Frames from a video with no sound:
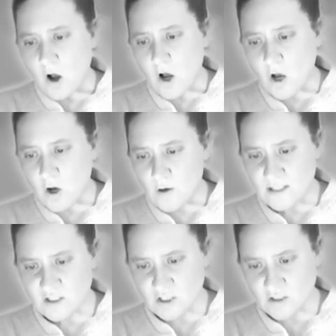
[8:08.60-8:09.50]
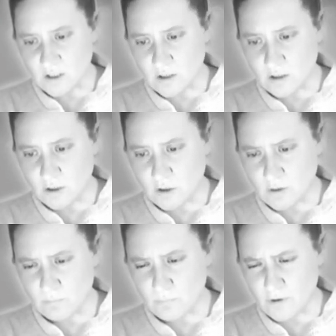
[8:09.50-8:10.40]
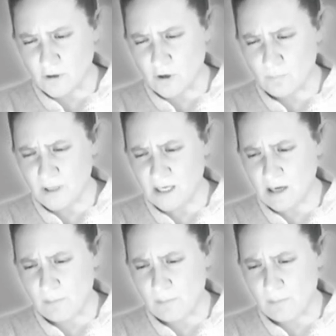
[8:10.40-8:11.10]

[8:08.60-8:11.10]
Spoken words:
Oh, it's just Europe. The European